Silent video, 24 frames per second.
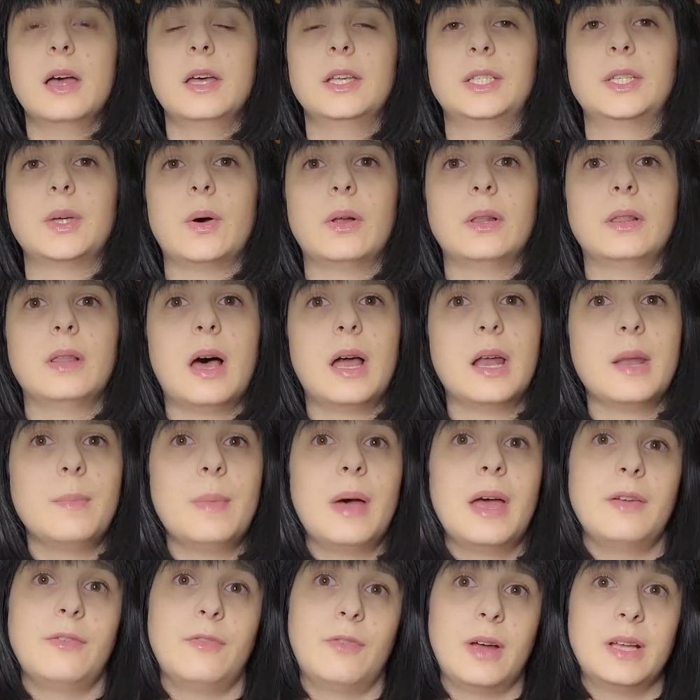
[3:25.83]
So a lot of
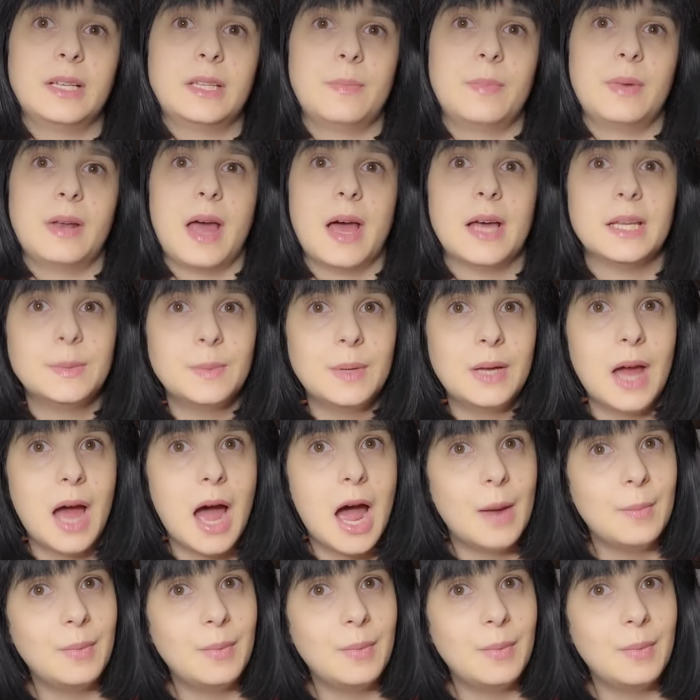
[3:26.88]
my friends have been asking me how